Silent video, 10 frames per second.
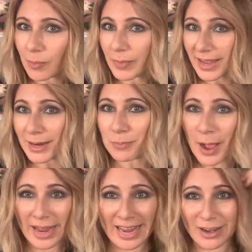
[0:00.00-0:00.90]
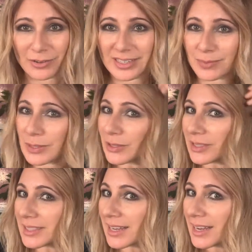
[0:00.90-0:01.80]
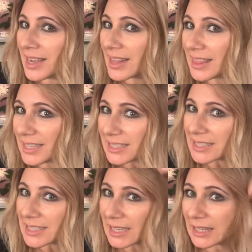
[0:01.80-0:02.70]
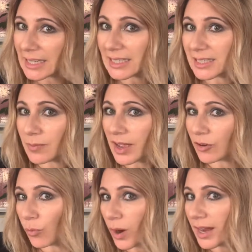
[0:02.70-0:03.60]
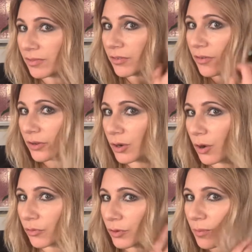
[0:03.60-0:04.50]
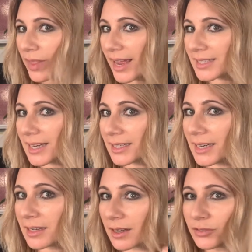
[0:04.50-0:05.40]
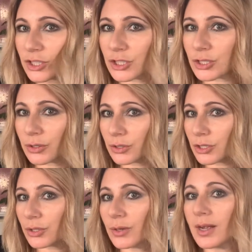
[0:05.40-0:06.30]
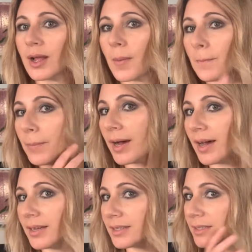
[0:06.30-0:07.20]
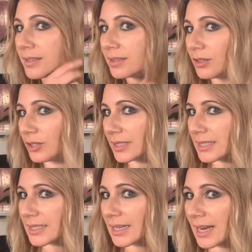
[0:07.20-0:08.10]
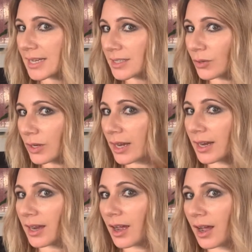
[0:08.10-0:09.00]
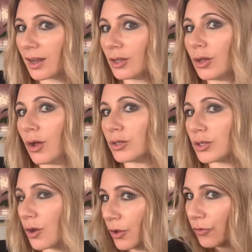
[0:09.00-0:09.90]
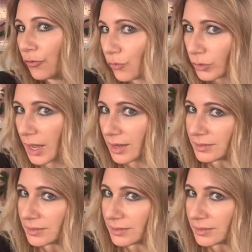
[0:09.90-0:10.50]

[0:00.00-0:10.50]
bad my hair is because this is the least amount of wave I've ever got from that technique I've just showed you. But you can see it's looking a lot fuller.